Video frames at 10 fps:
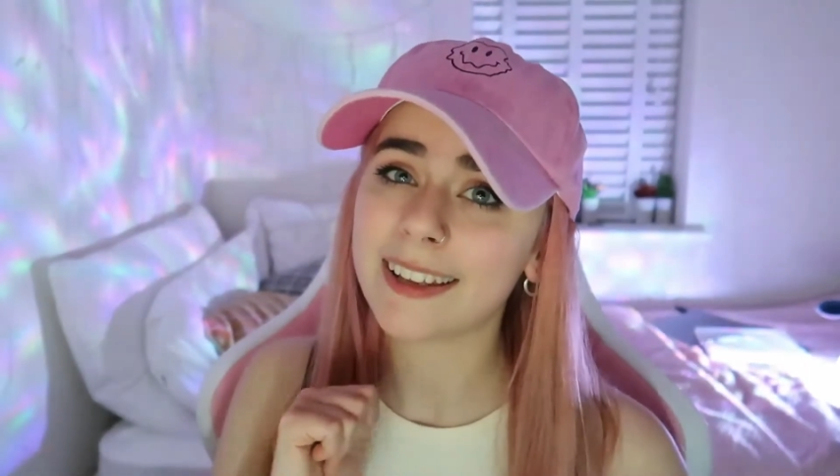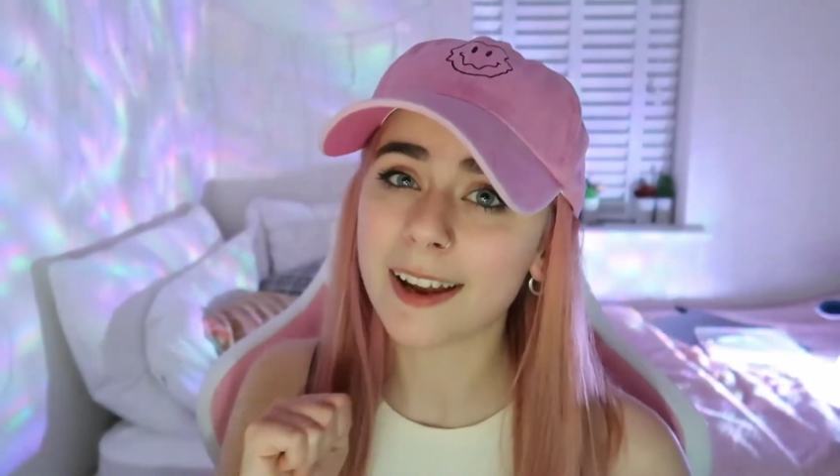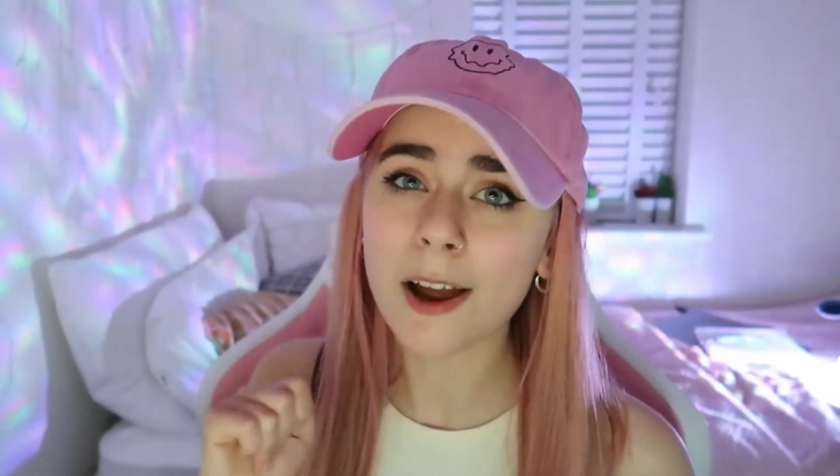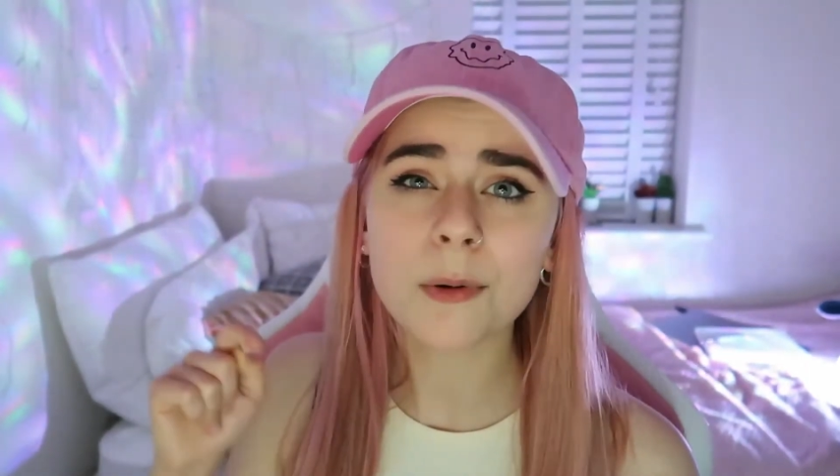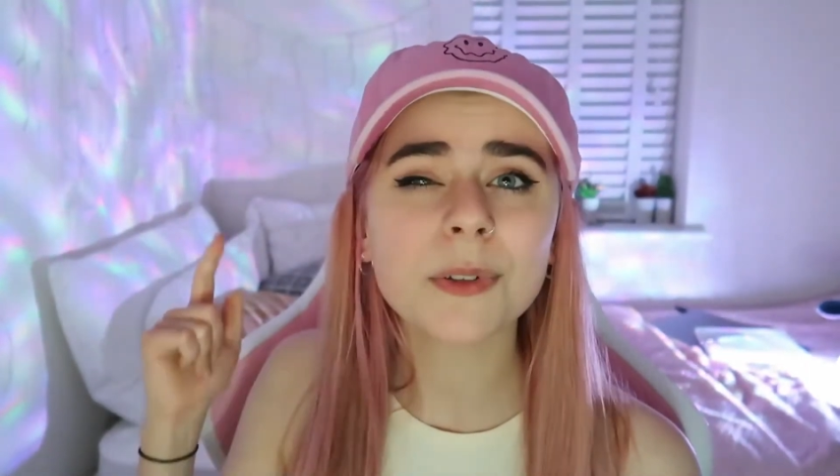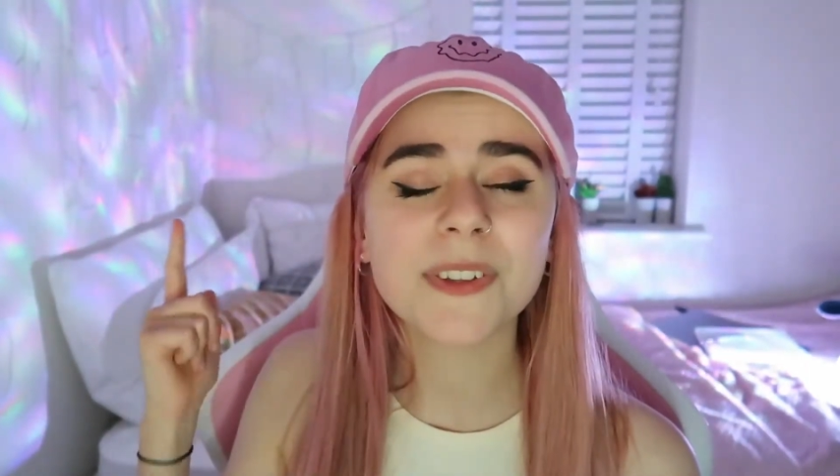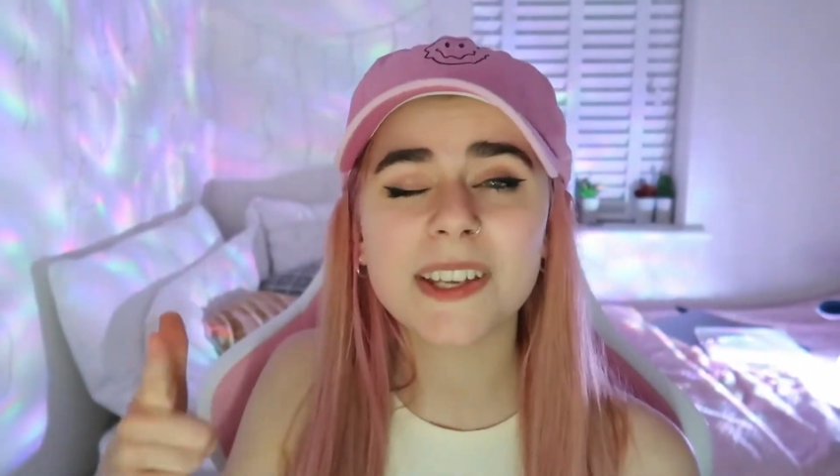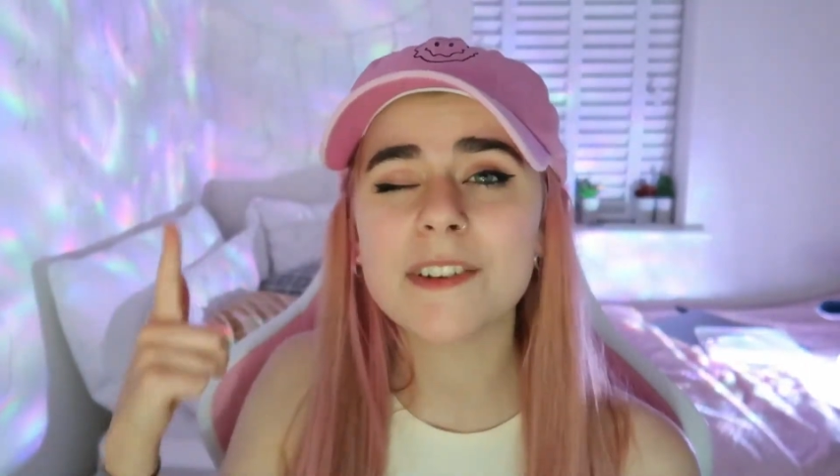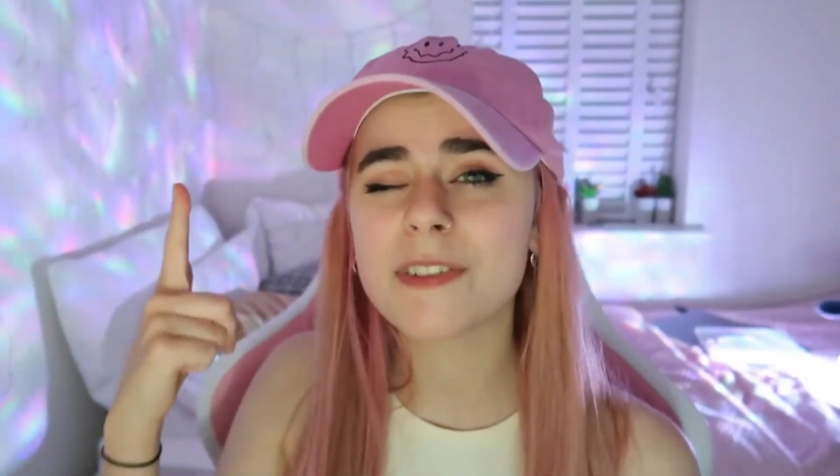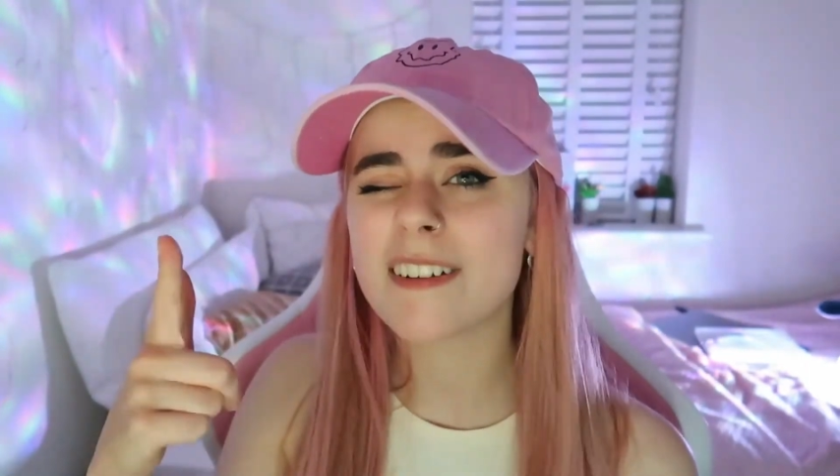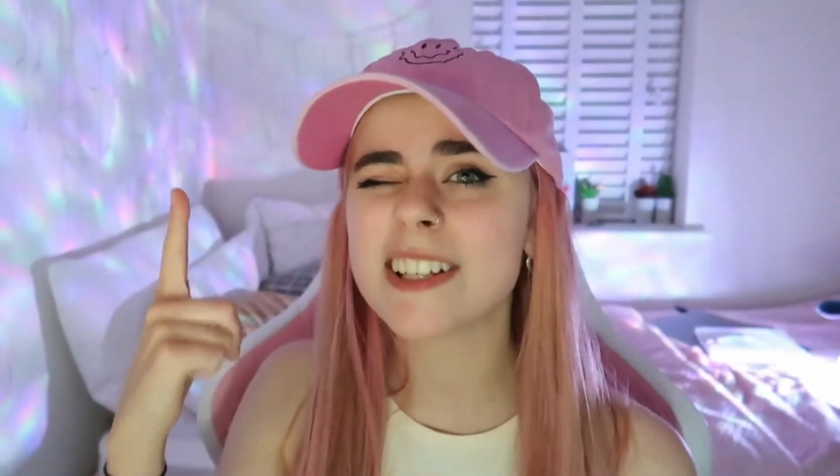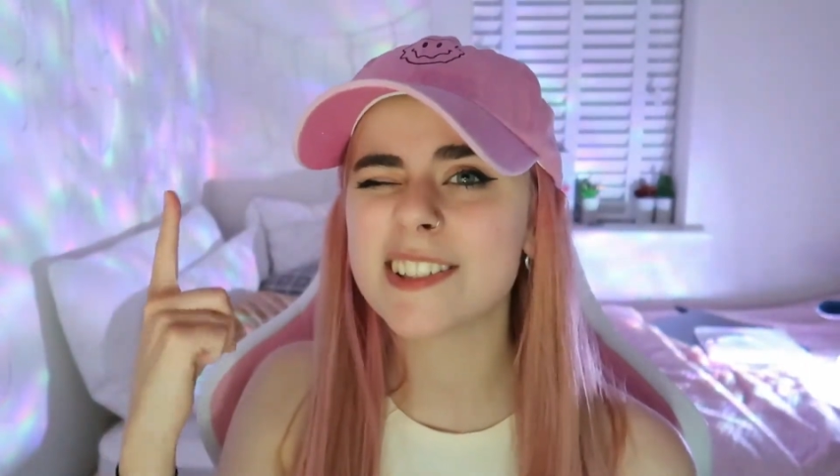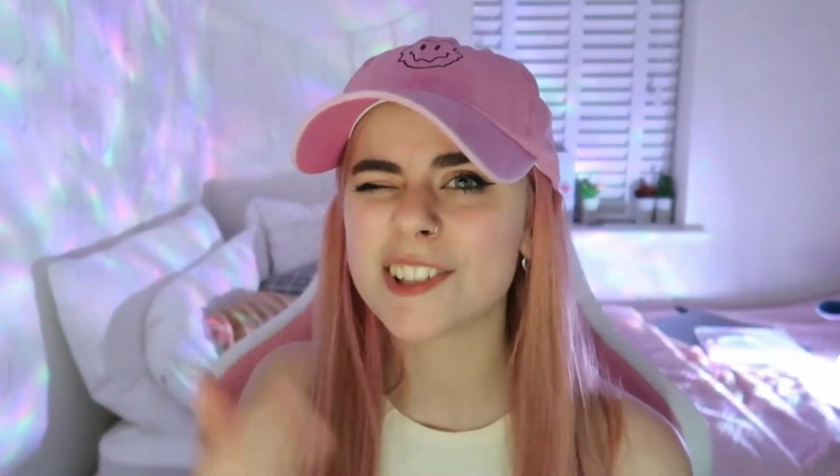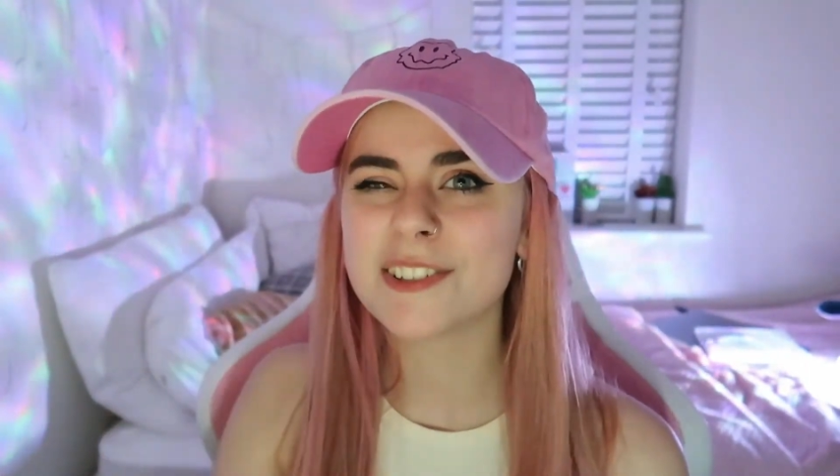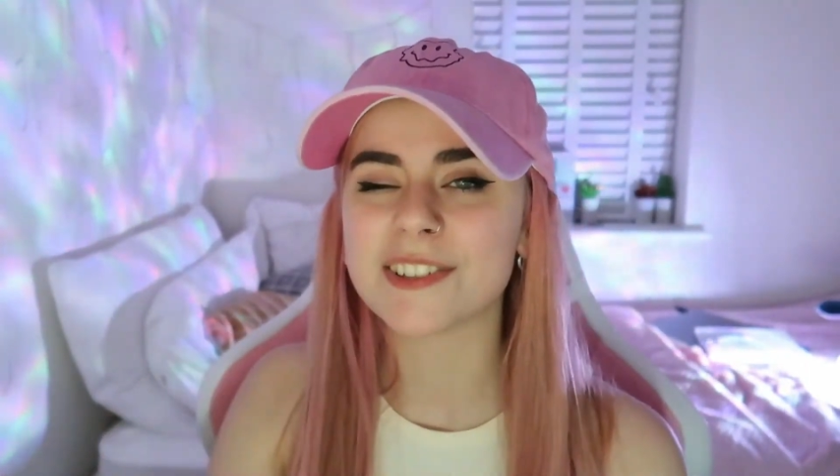and I will see you very
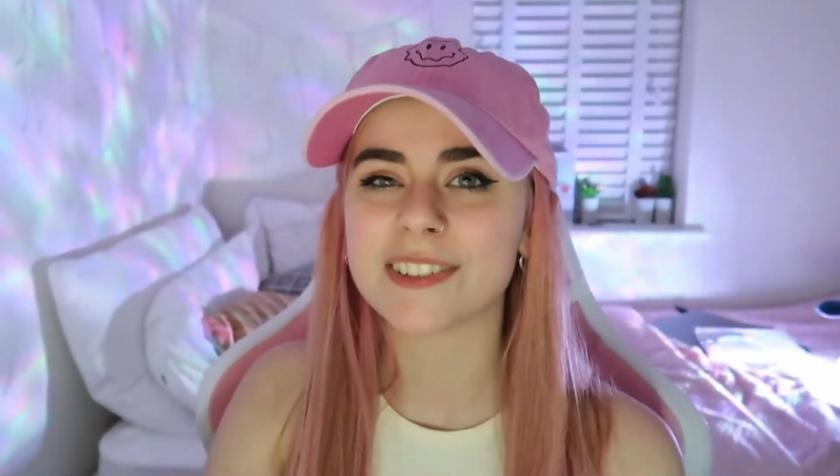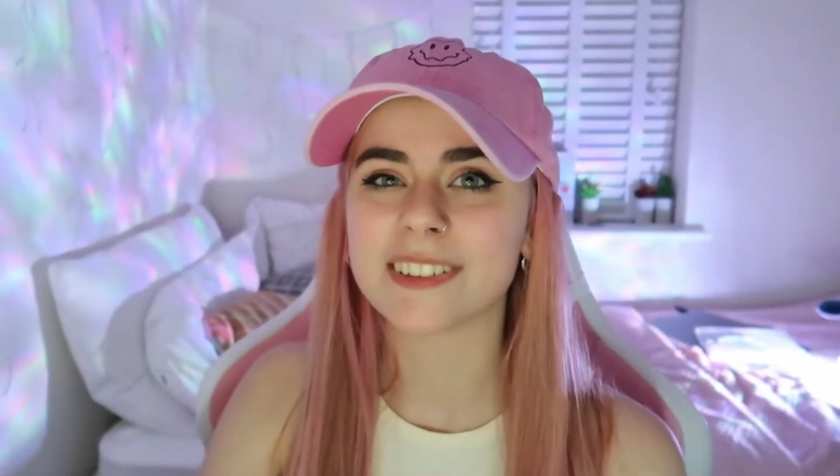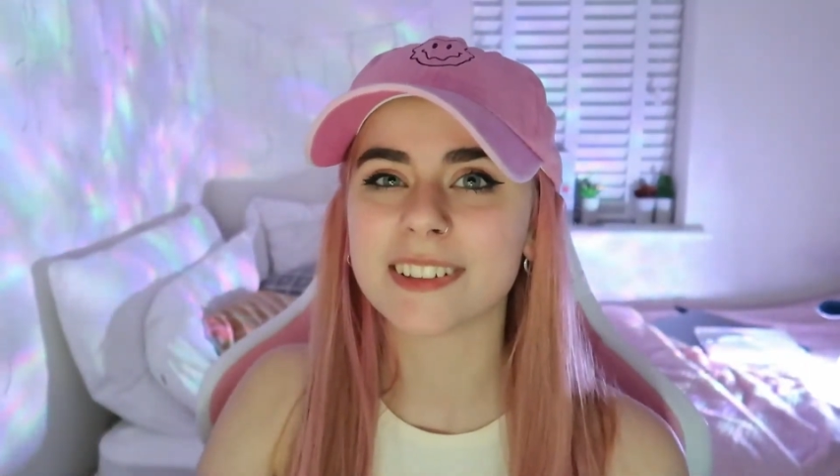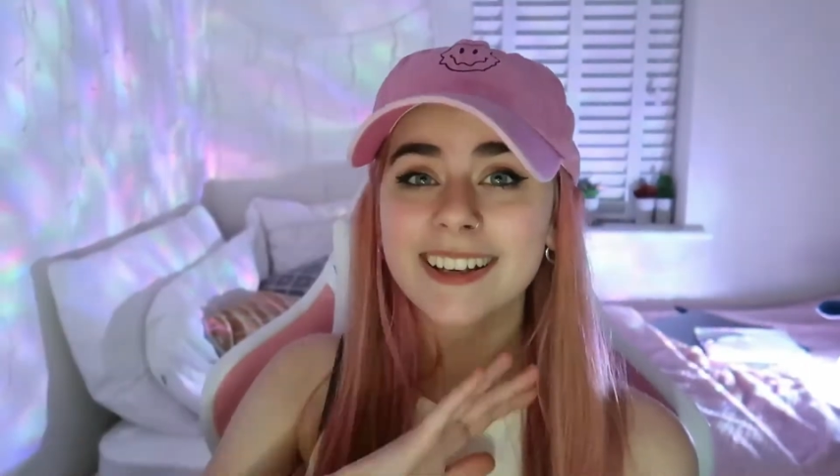soon.